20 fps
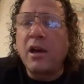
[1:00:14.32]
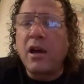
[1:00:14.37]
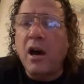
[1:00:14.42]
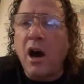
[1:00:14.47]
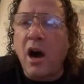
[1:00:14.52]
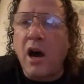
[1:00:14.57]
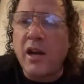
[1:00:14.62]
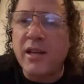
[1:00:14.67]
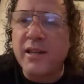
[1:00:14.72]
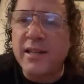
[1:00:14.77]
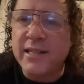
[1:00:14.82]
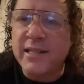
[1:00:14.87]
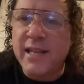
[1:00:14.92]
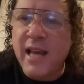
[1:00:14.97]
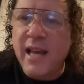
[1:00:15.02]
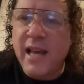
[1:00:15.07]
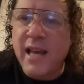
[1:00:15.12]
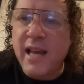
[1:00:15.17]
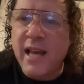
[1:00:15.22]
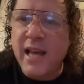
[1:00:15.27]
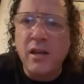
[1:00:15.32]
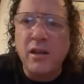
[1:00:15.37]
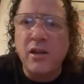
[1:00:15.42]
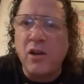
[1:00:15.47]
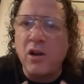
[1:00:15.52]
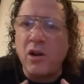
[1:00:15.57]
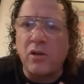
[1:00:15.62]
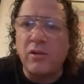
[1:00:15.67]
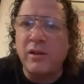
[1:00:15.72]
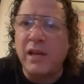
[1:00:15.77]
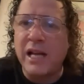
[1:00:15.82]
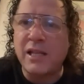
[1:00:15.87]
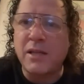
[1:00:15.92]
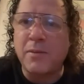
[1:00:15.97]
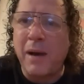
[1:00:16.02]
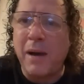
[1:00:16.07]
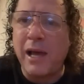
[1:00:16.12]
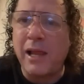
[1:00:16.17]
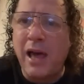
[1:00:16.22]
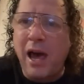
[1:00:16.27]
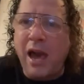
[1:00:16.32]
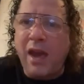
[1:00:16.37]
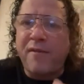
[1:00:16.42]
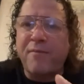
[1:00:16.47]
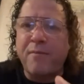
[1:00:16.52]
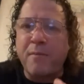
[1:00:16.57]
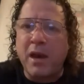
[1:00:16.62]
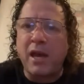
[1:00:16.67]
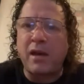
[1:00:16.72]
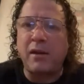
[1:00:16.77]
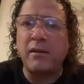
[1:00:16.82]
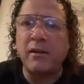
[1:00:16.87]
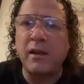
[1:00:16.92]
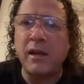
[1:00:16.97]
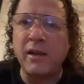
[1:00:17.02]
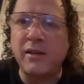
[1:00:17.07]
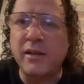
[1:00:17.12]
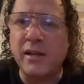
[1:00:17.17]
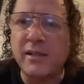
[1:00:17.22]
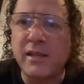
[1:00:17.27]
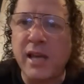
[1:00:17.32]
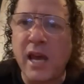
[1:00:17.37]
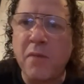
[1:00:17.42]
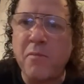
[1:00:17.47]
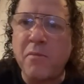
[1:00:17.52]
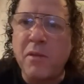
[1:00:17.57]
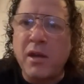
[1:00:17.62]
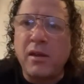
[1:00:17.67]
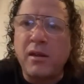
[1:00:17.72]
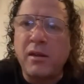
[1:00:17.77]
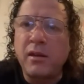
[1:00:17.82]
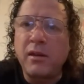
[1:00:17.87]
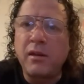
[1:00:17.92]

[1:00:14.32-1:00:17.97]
on a set. You know, that's my life, man. Entertainment,